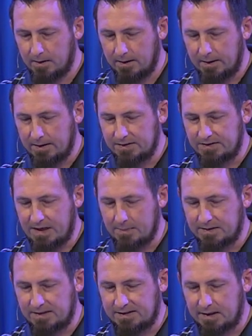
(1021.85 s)
And
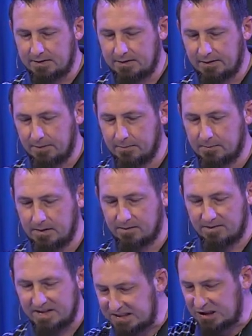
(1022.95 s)
Samson said to them, If
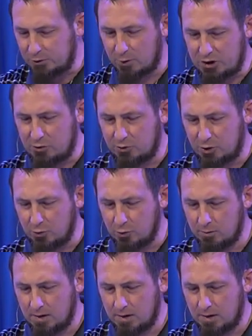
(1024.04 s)
this is what you do,